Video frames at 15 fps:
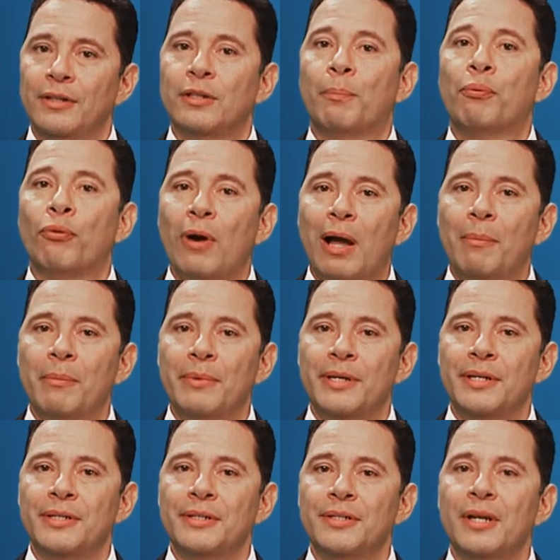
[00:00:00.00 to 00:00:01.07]
The problem
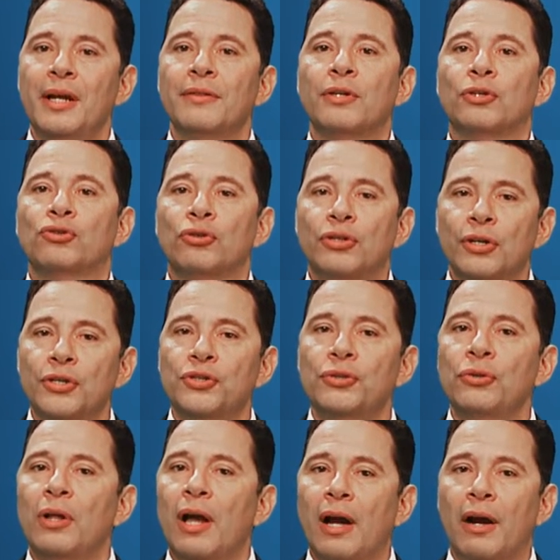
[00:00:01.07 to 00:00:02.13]
is the
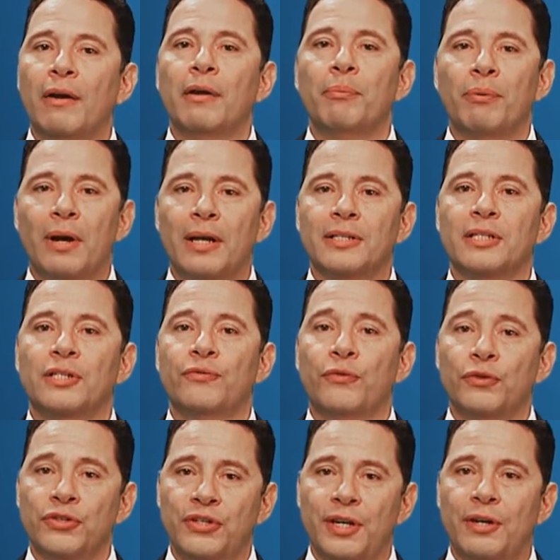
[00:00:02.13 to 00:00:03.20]
traditional hiring process
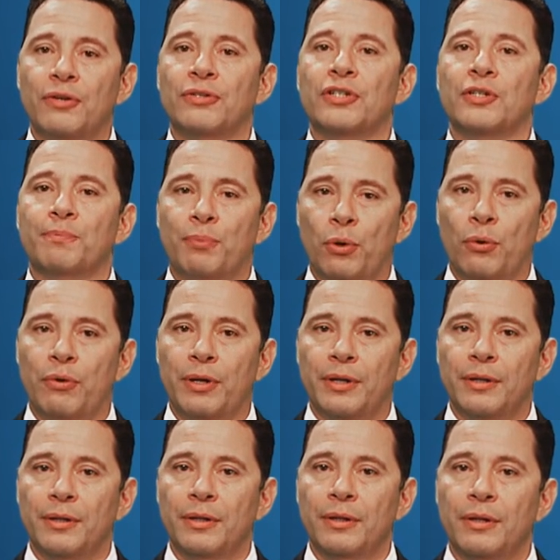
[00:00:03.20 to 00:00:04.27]
for sales is broken.
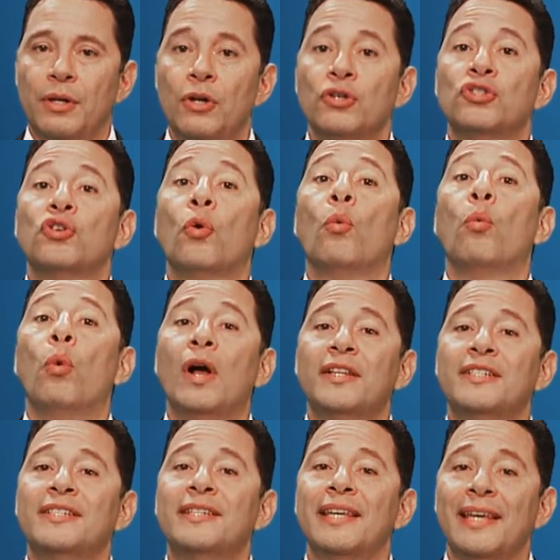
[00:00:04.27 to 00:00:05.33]
So
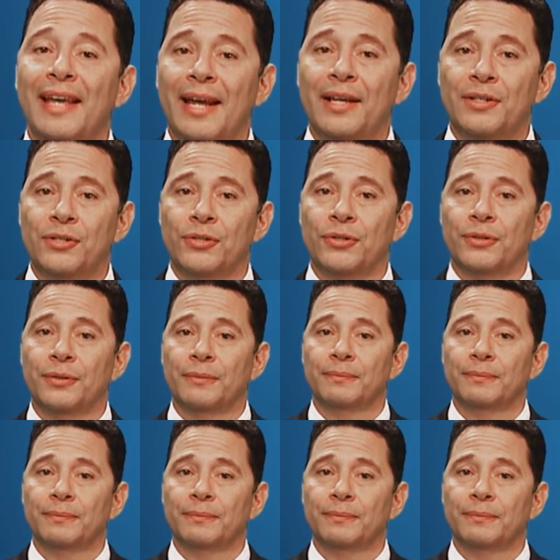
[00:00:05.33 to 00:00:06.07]
what's the answer?